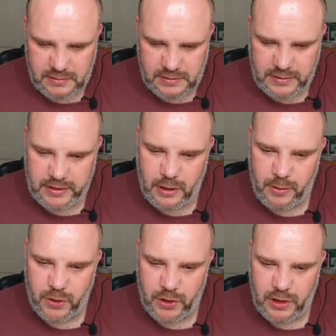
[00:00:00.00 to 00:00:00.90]
I know I'm not
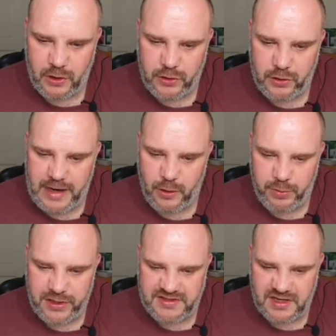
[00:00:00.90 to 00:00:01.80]
going to lock her out, but
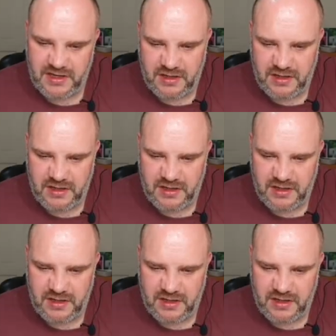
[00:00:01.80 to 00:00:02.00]
it's a harder